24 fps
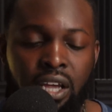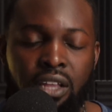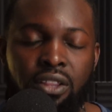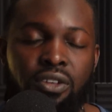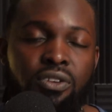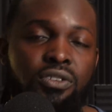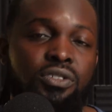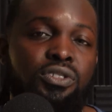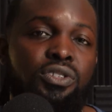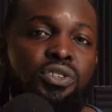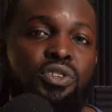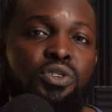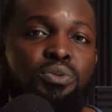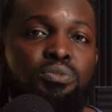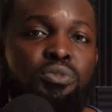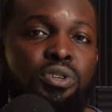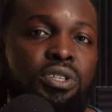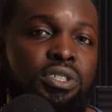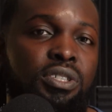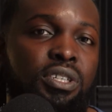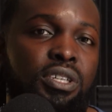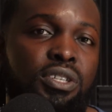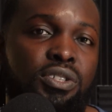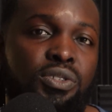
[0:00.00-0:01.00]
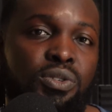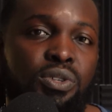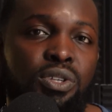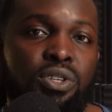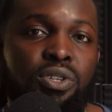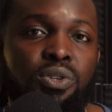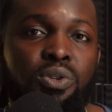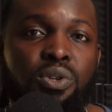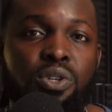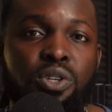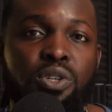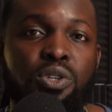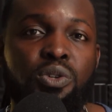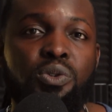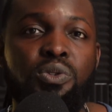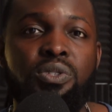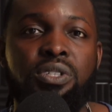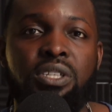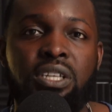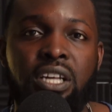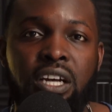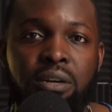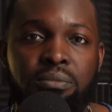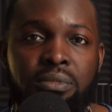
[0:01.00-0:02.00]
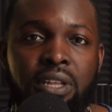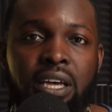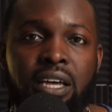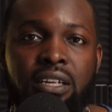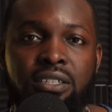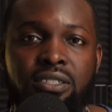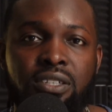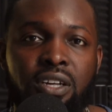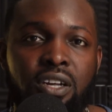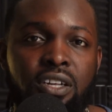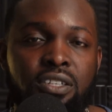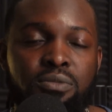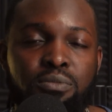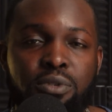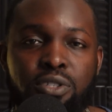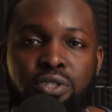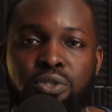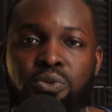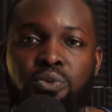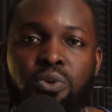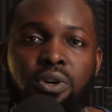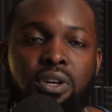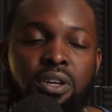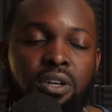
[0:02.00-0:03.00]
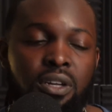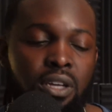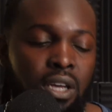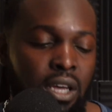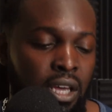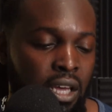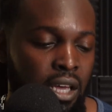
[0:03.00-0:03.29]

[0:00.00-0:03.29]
There's numerous things you can do to loosen up that sauce, but you want to